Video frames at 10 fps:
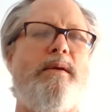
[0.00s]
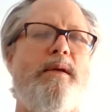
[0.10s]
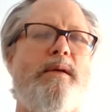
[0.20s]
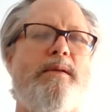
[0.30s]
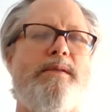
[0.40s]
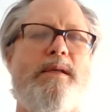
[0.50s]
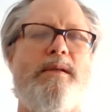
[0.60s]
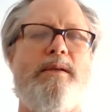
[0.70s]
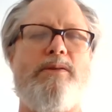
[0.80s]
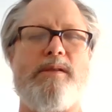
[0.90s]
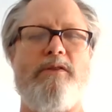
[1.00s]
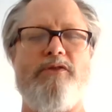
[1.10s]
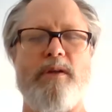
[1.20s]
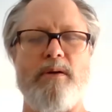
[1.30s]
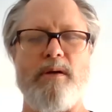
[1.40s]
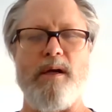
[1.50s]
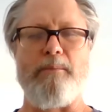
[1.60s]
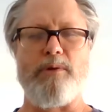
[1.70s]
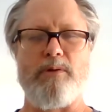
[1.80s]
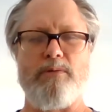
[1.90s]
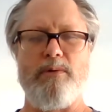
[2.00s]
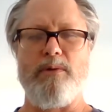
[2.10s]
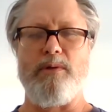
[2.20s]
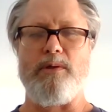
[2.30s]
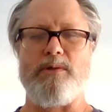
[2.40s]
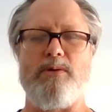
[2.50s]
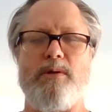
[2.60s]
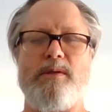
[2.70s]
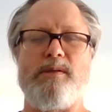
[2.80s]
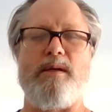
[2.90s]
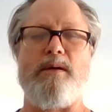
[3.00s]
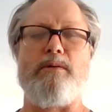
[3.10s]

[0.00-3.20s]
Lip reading: It continues to flow up through your torso,